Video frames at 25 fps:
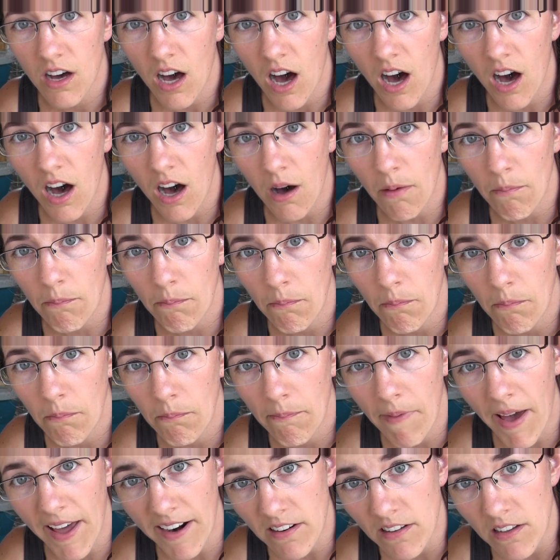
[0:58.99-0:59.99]

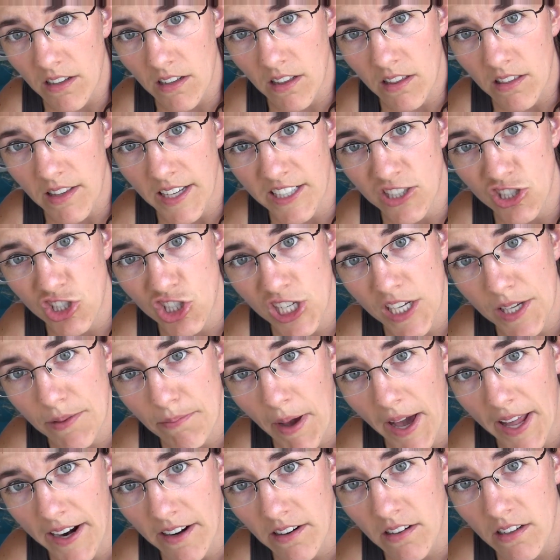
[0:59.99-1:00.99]
metal, like sheet
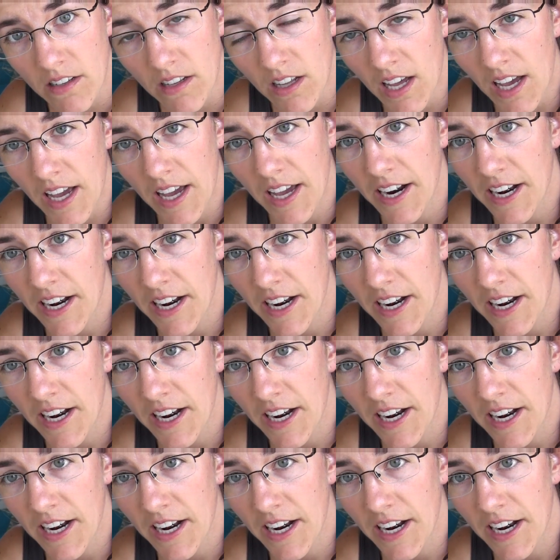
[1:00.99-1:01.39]
metal,